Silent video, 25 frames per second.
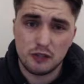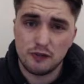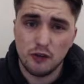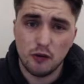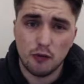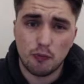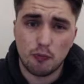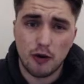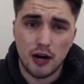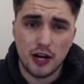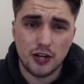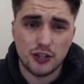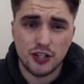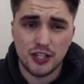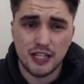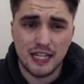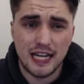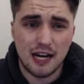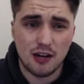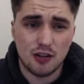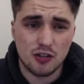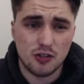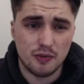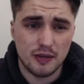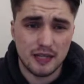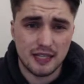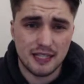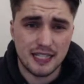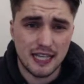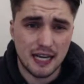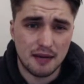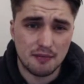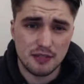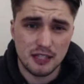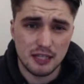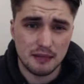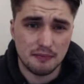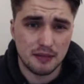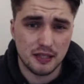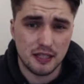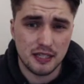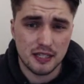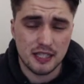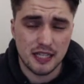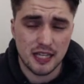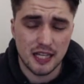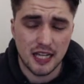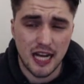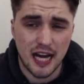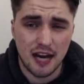feel pressured now to accept it
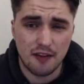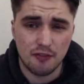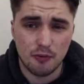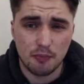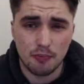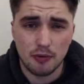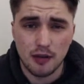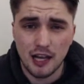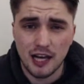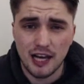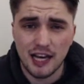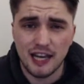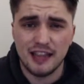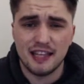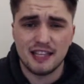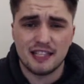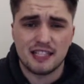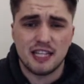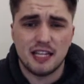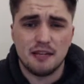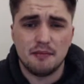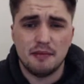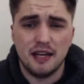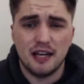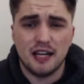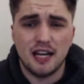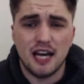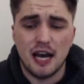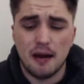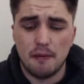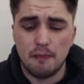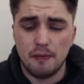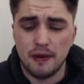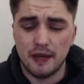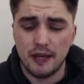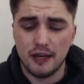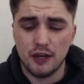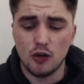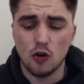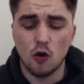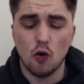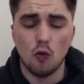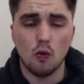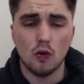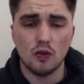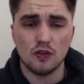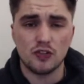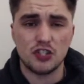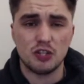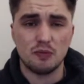because they're going to have a player that's going to be unhappy and not
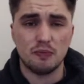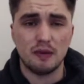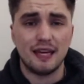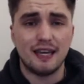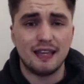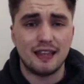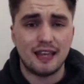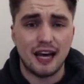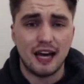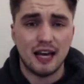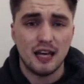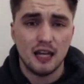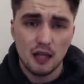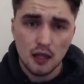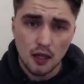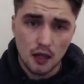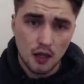want to be there.